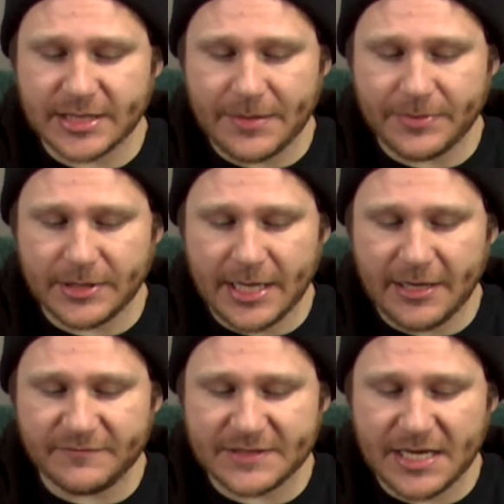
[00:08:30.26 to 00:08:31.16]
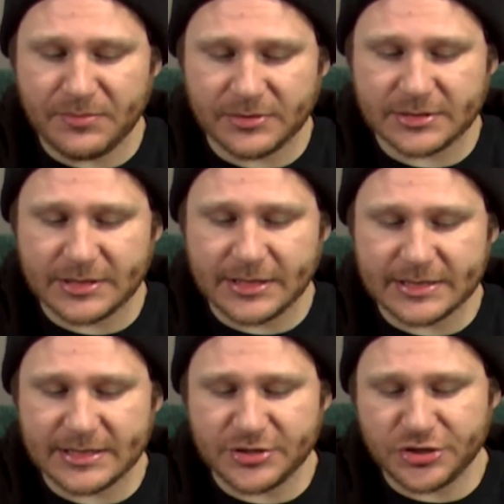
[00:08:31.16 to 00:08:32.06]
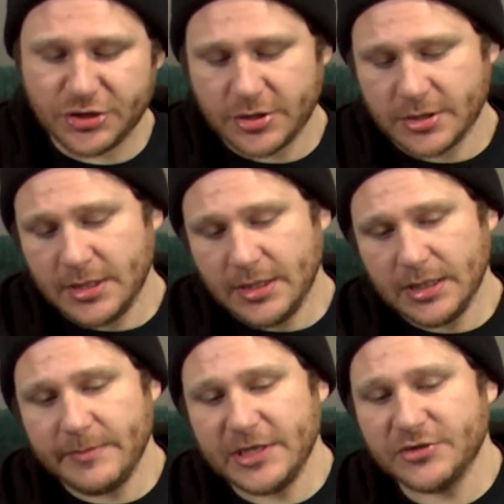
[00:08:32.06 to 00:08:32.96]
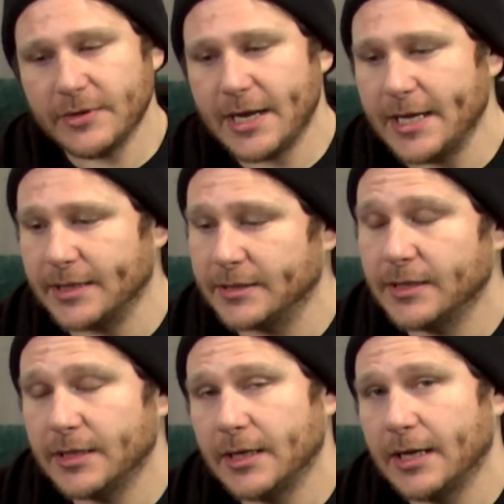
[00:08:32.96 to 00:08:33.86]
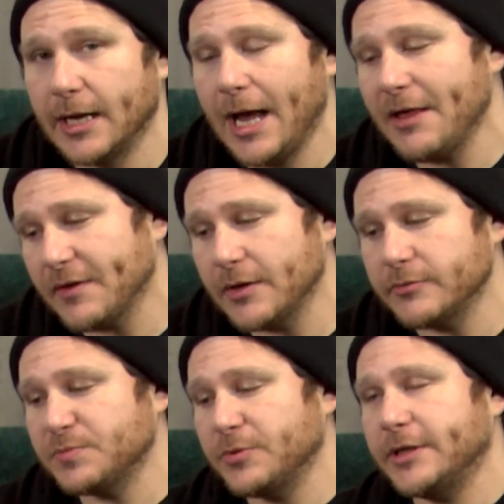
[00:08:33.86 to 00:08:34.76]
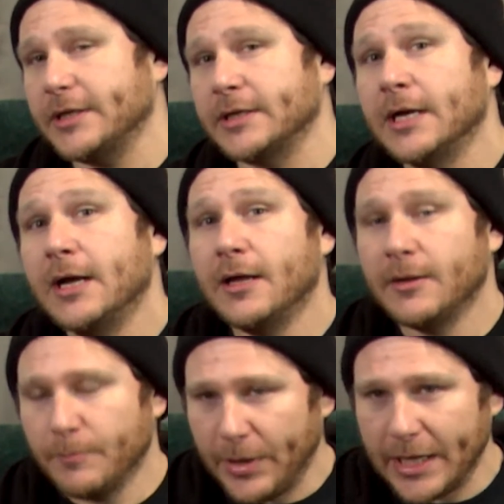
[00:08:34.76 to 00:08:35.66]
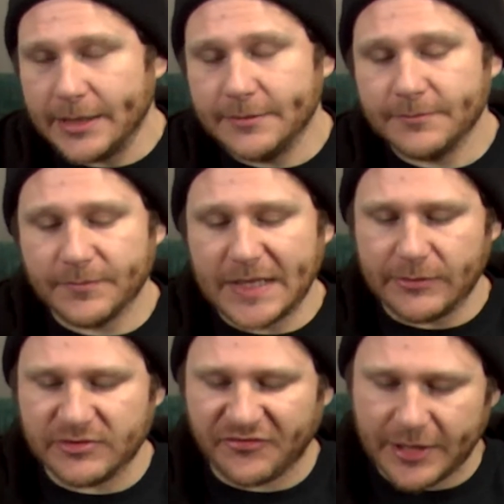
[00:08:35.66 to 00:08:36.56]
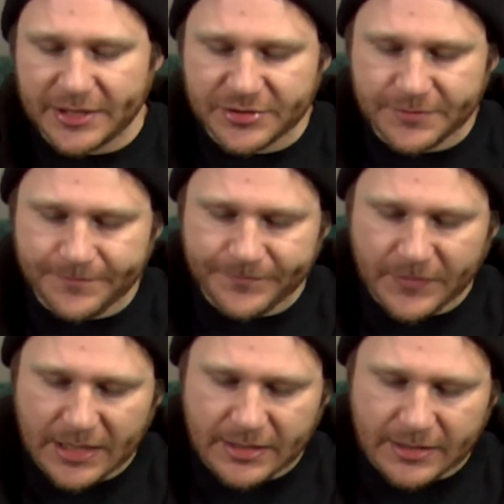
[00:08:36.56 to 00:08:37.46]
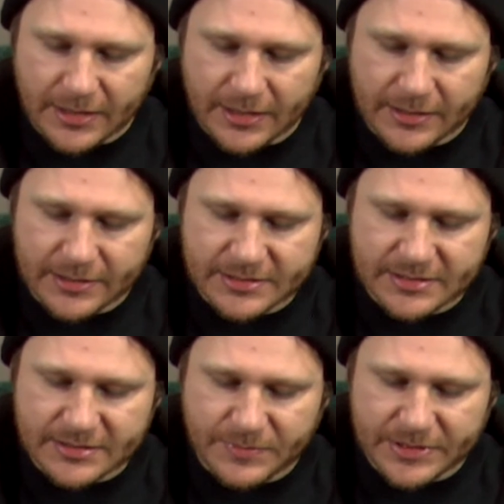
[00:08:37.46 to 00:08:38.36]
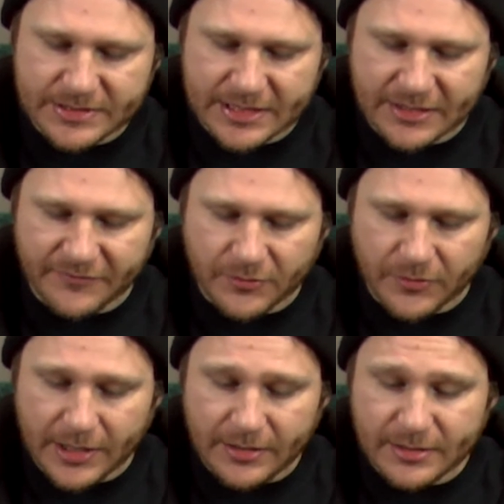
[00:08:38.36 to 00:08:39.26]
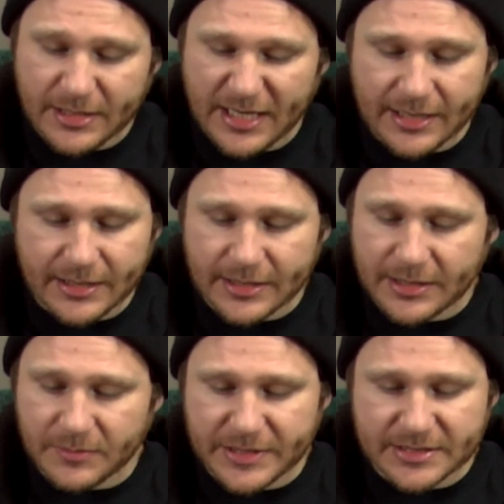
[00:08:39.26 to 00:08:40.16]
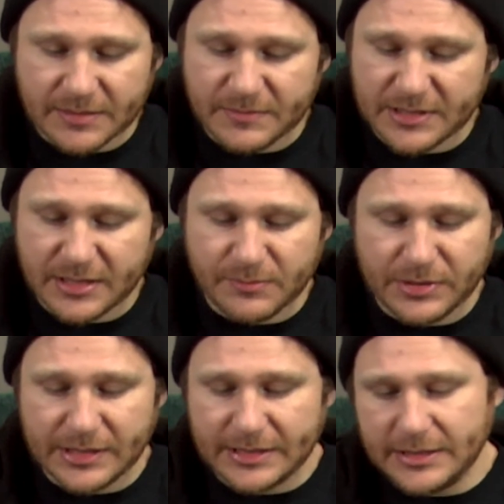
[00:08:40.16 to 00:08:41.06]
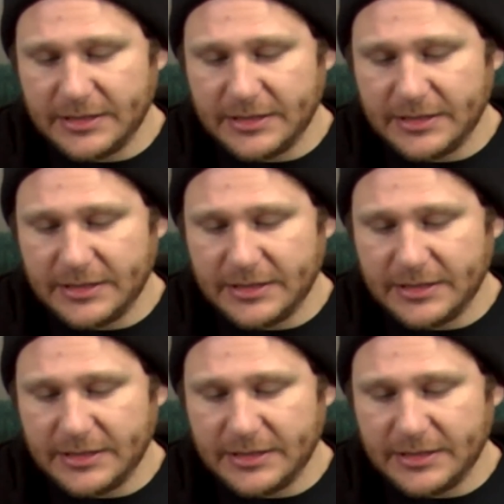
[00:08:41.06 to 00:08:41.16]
happened to have samples, and I said, "Sure, let me try it." I thought it was pretty good, but that was fresh. Uh, mm. This has been sitting for a while. I, it could be something completely